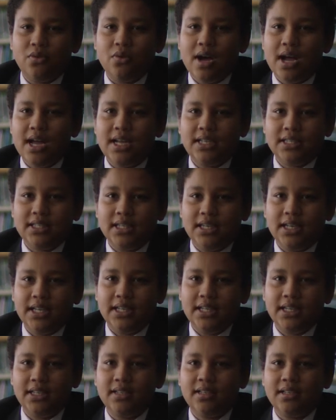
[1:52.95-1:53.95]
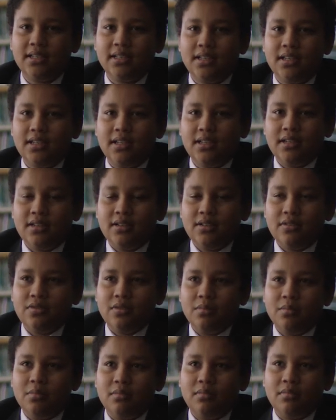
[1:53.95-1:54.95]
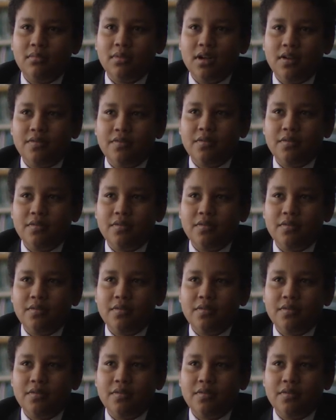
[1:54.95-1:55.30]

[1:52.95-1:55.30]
His relationship with his dad got